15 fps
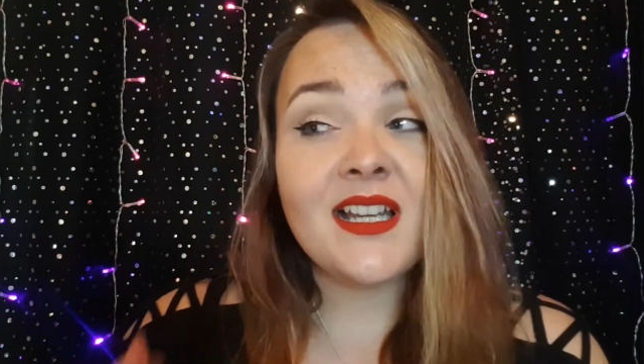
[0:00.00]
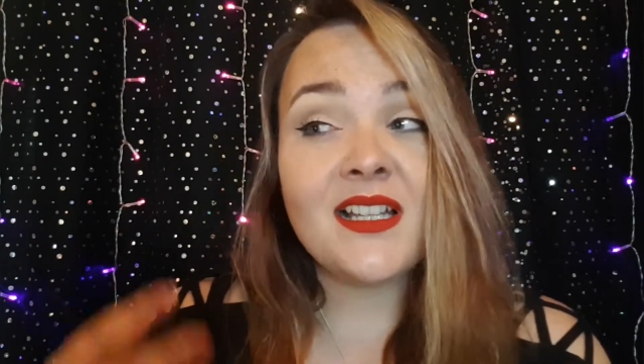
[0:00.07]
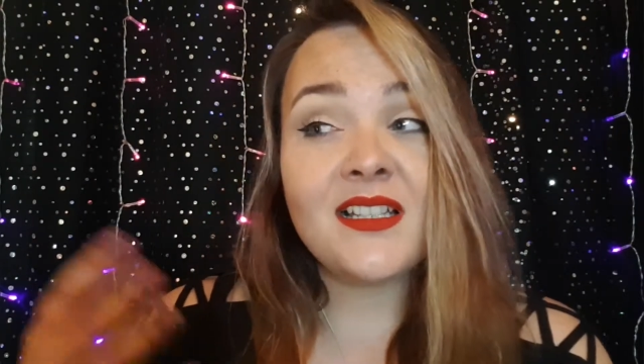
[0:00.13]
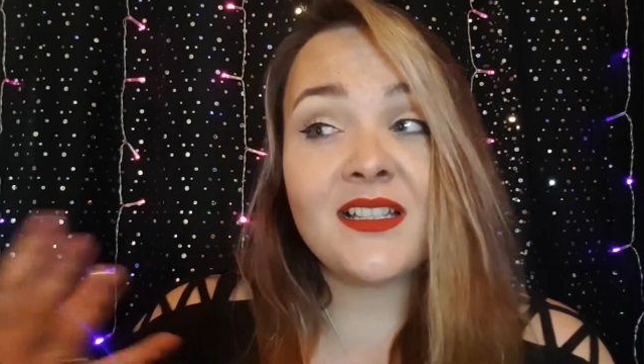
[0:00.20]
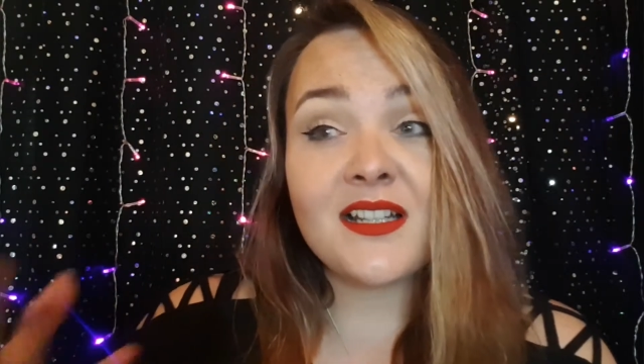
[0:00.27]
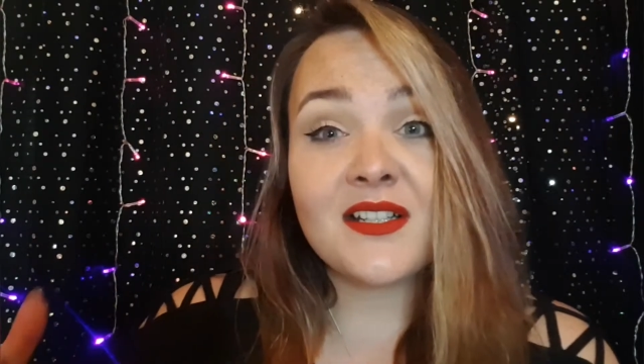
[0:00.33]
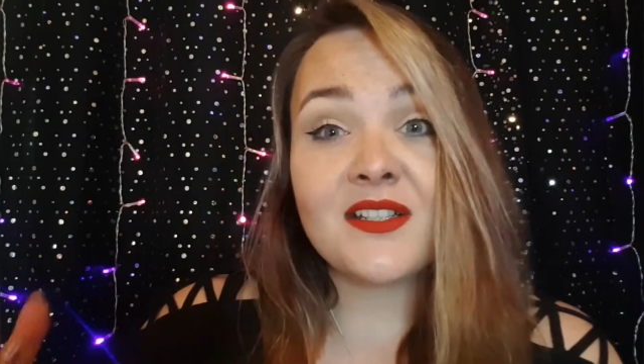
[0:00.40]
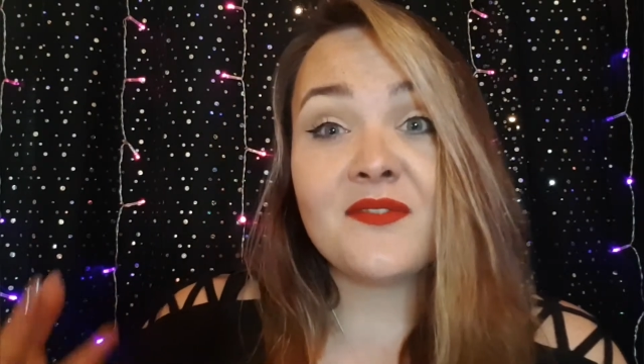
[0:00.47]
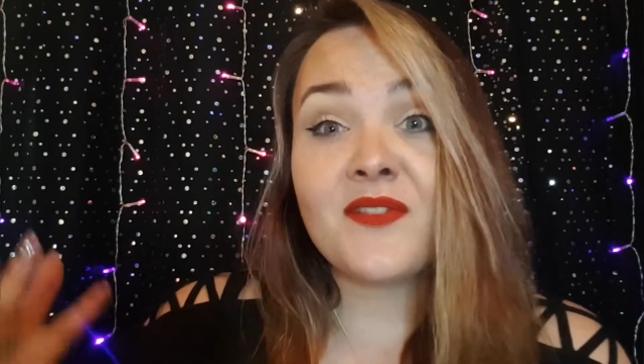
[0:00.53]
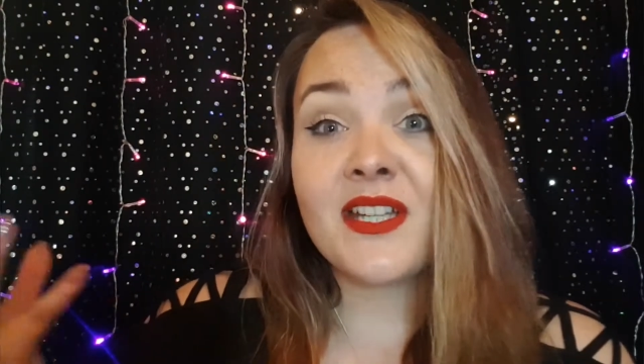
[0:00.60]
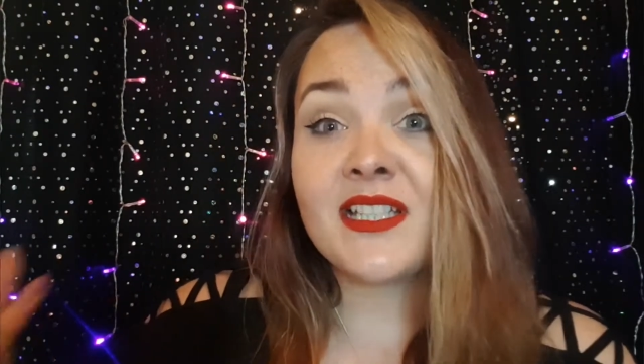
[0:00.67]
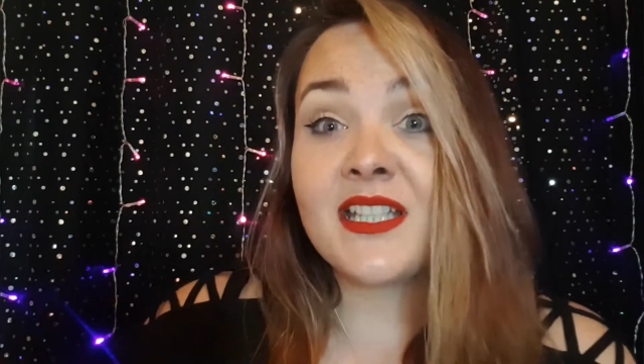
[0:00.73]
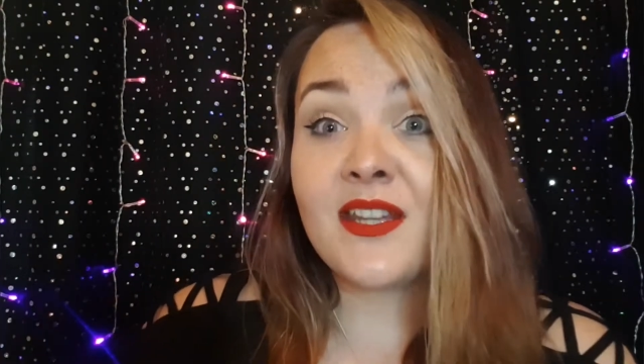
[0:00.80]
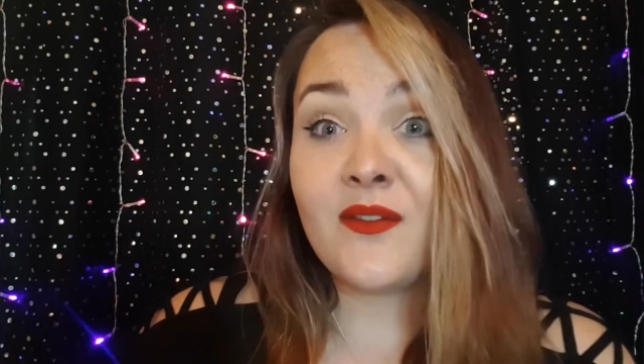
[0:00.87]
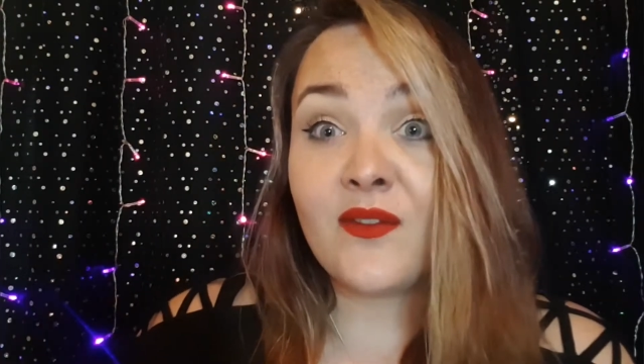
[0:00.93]
a lot of
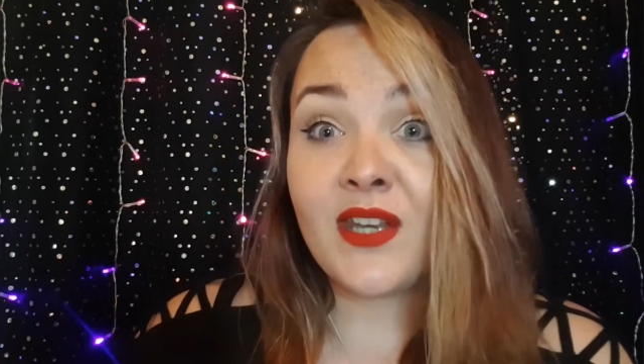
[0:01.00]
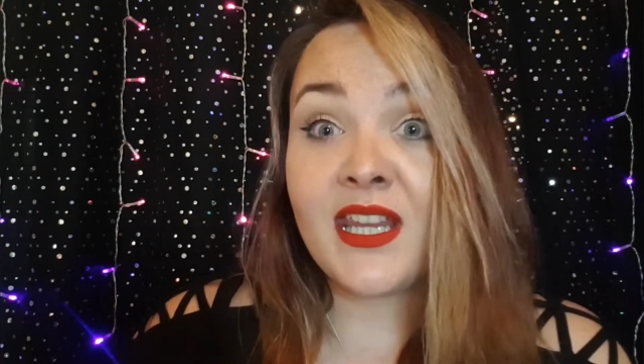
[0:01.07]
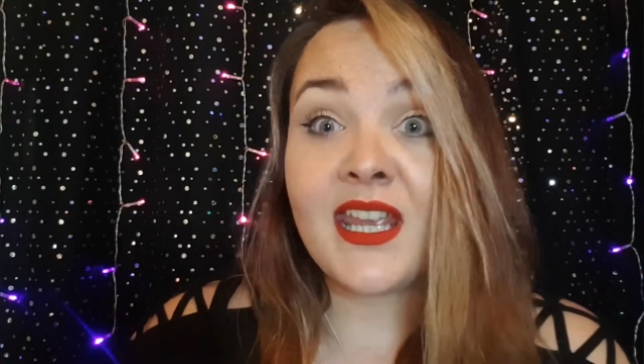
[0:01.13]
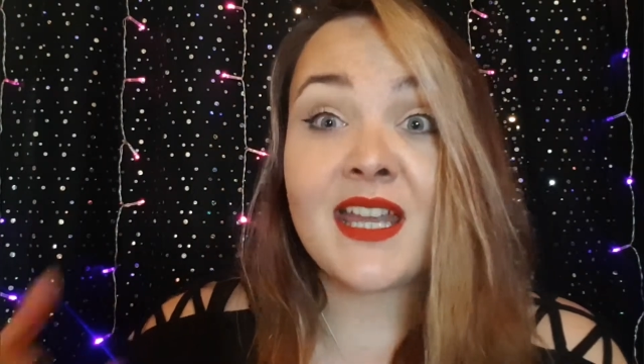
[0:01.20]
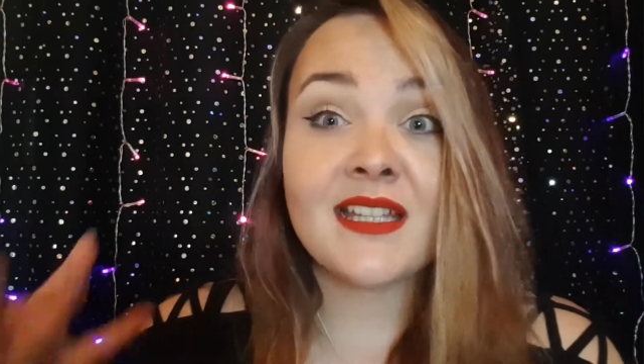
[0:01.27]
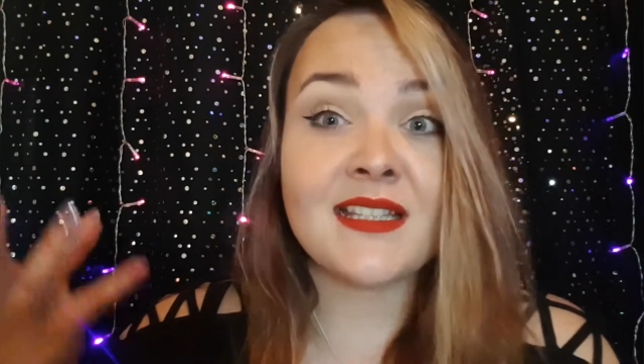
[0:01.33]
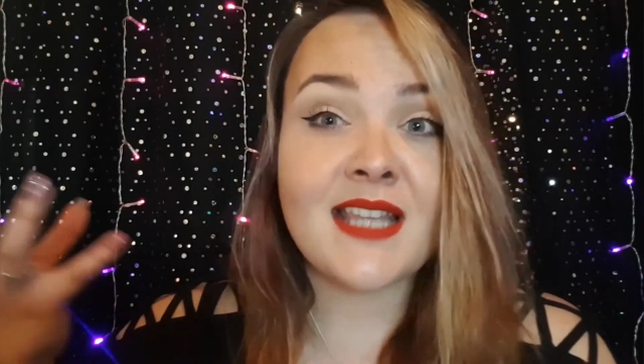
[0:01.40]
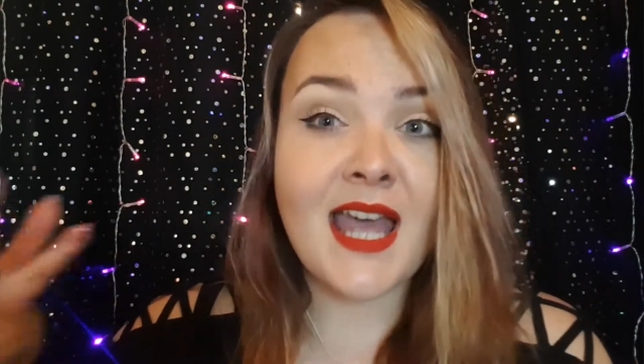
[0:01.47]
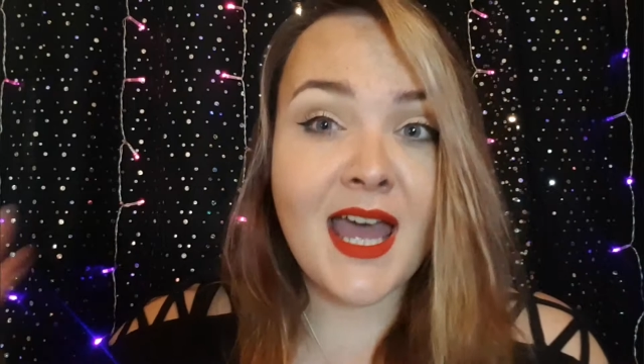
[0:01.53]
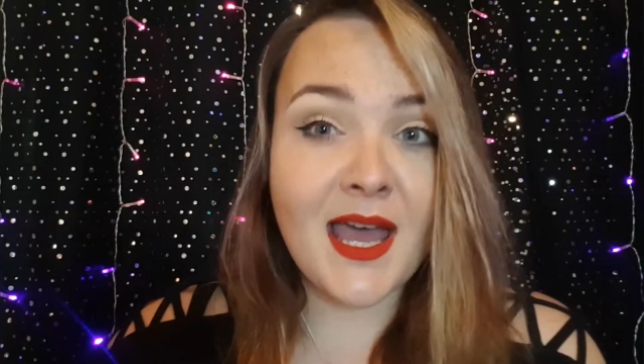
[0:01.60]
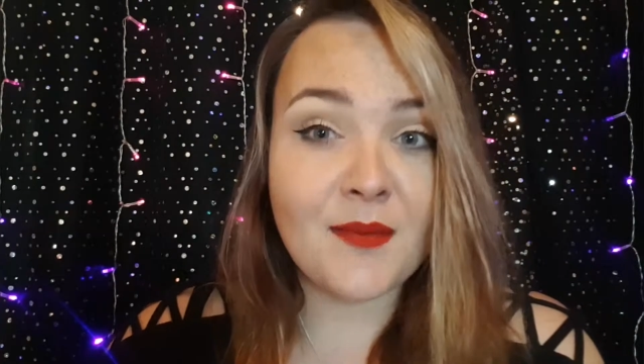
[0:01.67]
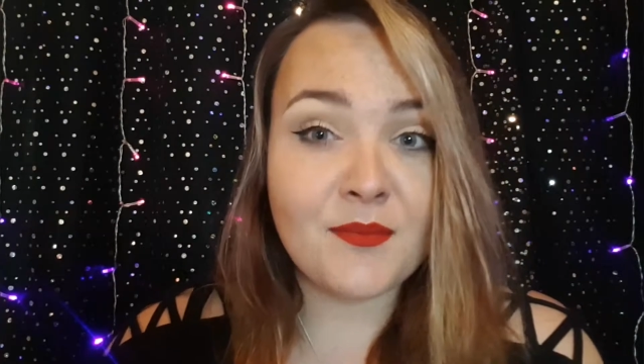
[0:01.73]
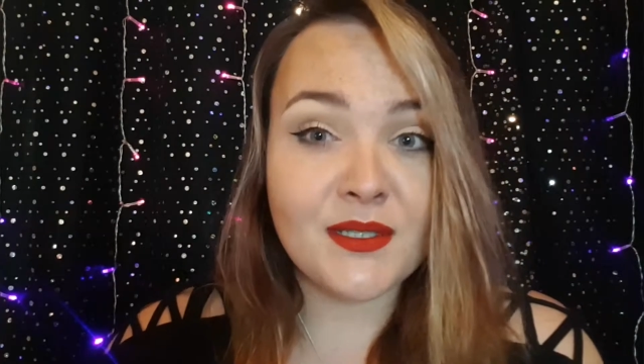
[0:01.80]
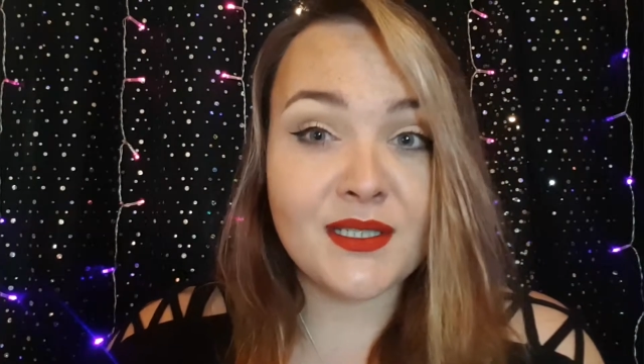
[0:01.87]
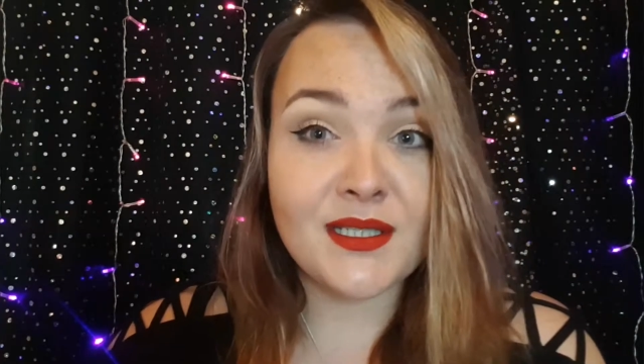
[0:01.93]
activity has
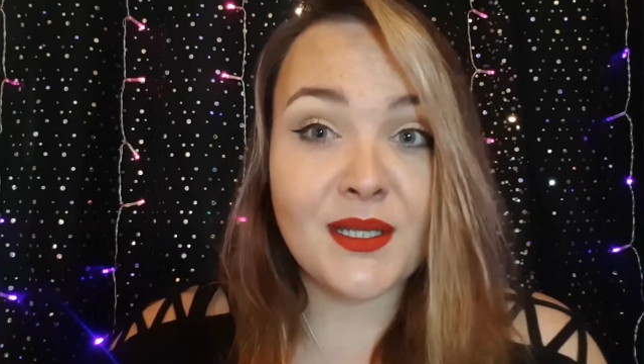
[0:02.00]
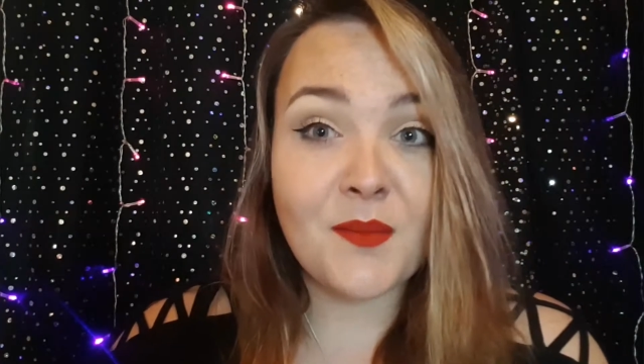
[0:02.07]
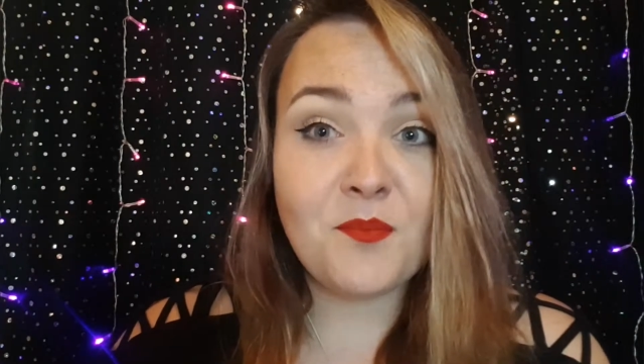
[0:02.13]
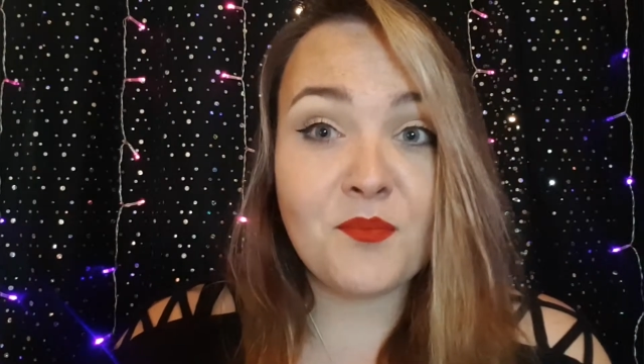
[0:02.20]
happened,